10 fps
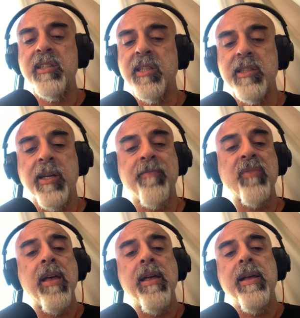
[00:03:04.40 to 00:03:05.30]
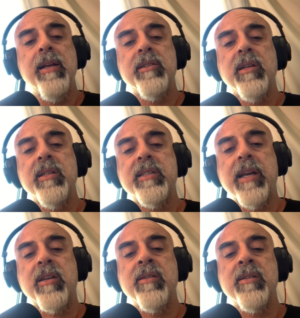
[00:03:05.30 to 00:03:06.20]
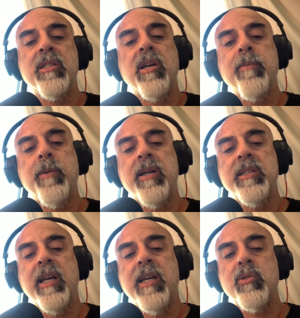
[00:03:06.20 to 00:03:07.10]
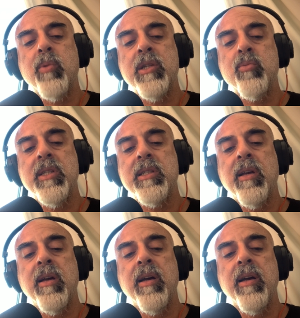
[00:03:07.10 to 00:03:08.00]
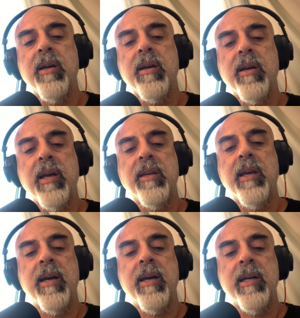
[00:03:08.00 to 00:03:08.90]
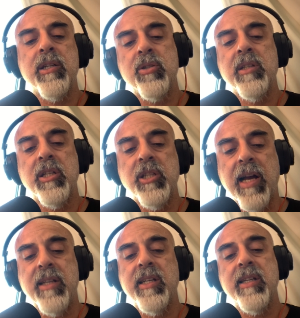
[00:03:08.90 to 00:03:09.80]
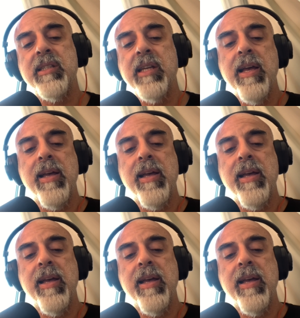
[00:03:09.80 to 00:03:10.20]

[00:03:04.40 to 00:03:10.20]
it. The second podcast was with Rekha Judith Jaksics,